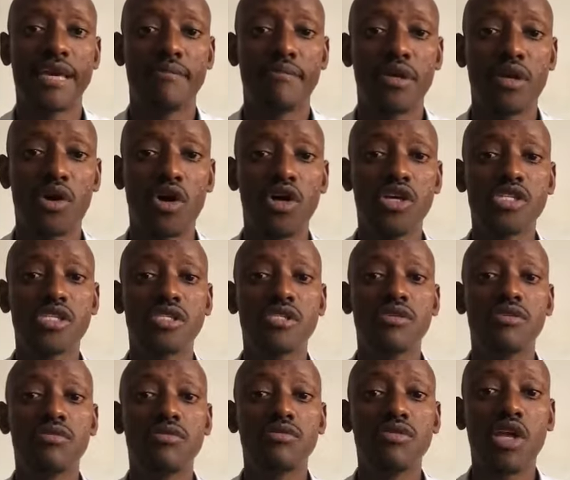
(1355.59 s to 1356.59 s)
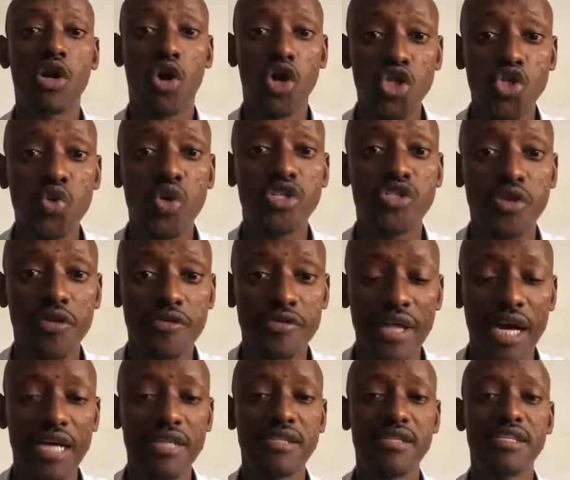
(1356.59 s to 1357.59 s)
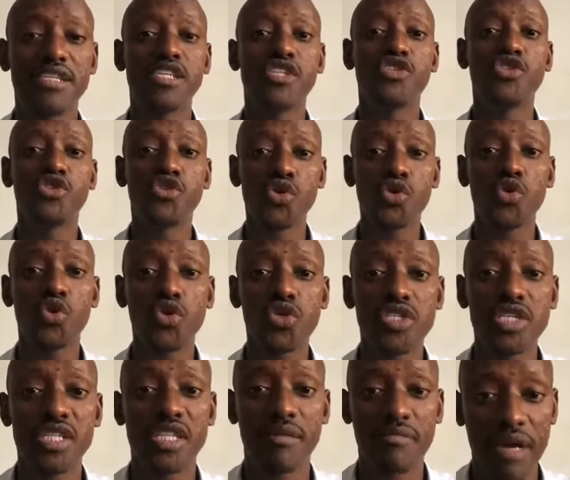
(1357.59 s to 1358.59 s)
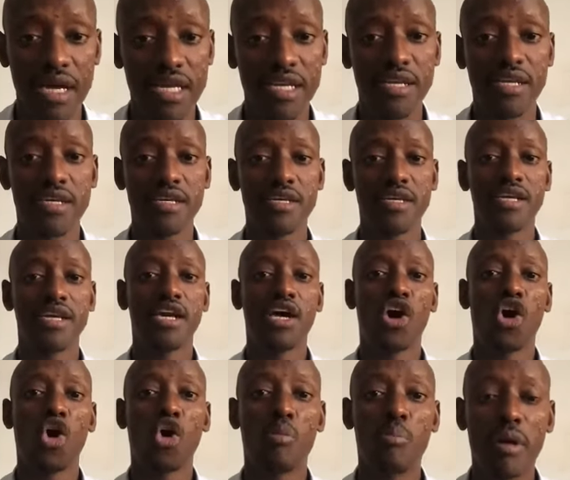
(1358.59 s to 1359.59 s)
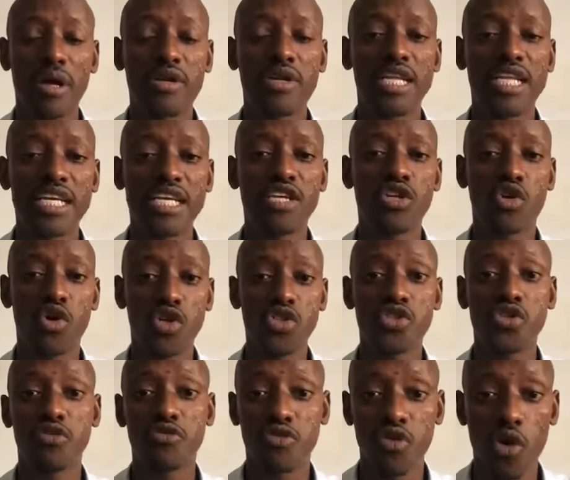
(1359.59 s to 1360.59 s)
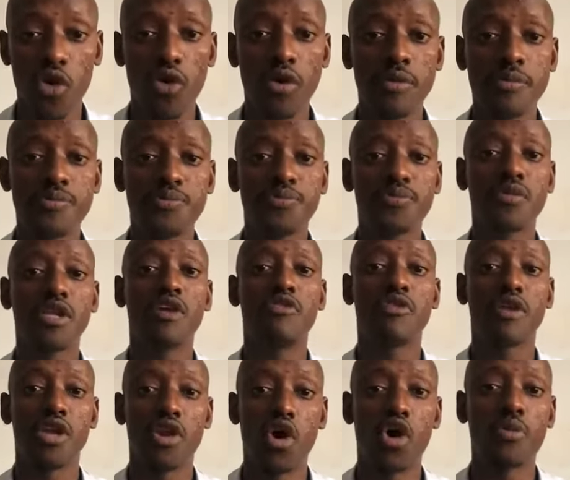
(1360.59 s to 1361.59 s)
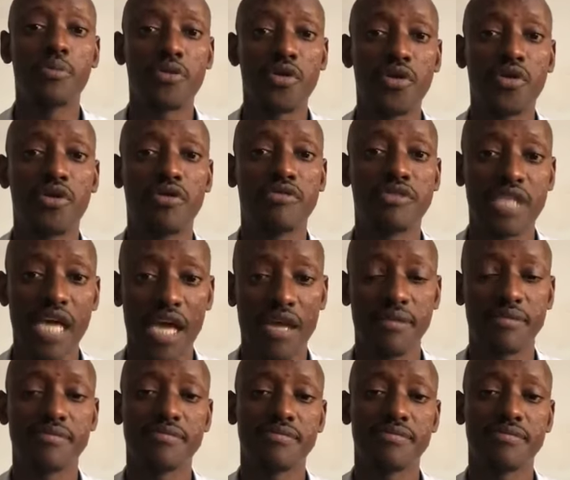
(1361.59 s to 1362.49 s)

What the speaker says: Because the consequence of that is you losing the money or battling in courts of law for a long period of time.